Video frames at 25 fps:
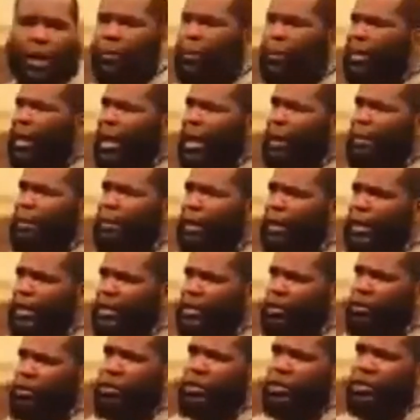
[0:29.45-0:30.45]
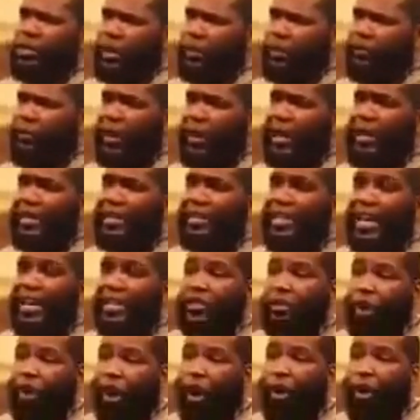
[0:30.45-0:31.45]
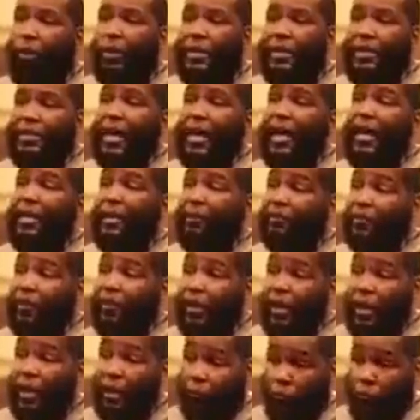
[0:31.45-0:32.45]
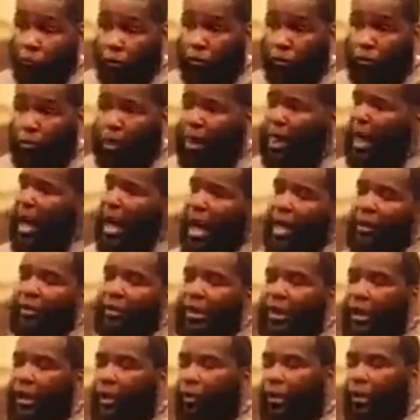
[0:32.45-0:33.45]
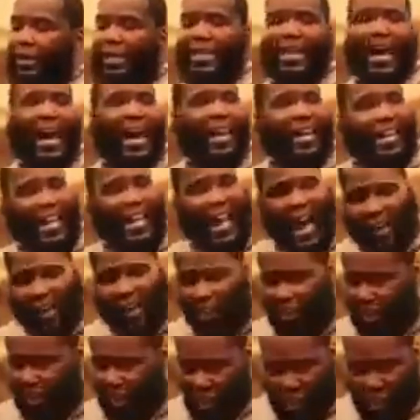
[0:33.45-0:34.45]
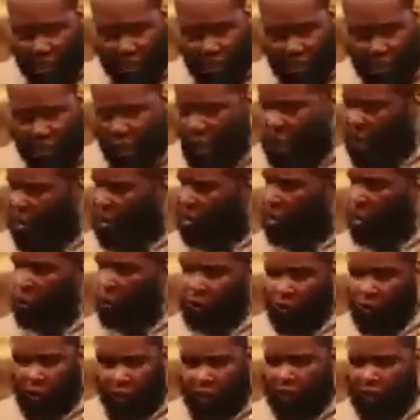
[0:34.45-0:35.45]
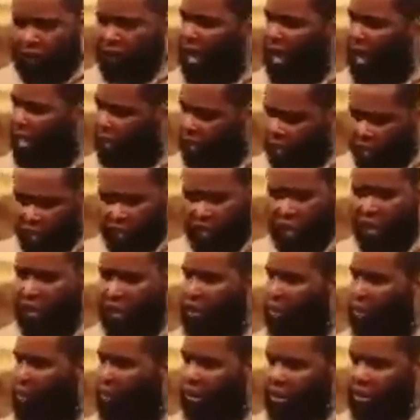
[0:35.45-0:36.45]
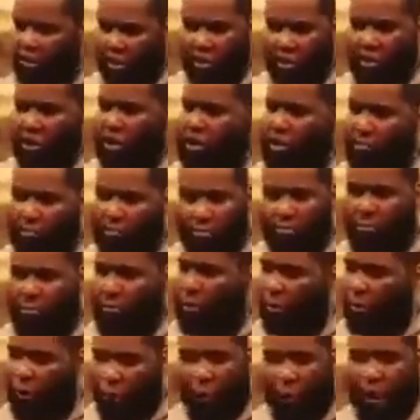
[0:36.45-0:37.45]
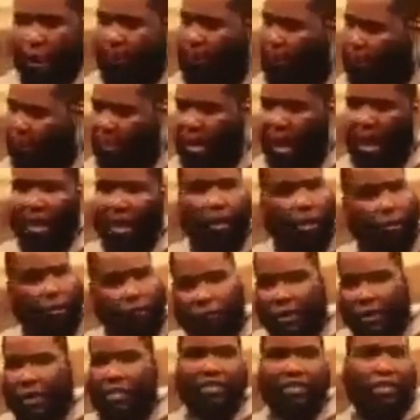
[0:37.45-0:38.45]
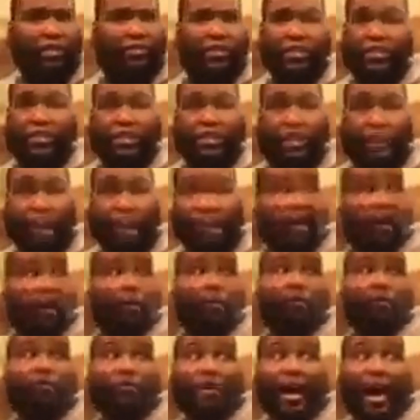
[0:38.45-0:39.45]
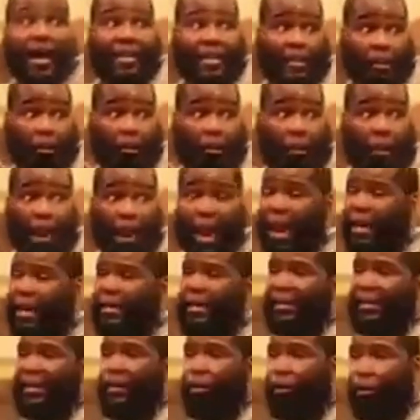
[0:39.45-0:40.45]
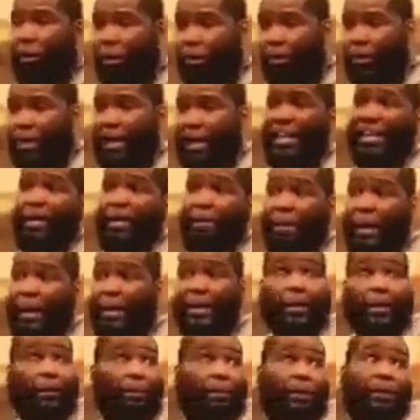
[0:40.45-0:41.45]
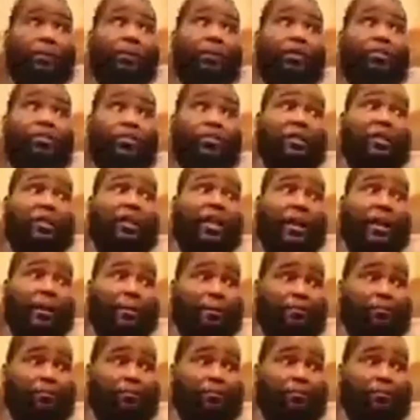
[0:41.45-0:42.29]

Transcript: And we got a big issue of self hate that is always the elephant in the room. I don't care what the ideology is socialist, nationalist, integrationist, Hebrew, more Nawapi, and God and Earth, Nation of Islam. We've gotten so bad that the women and the men compete with each other now.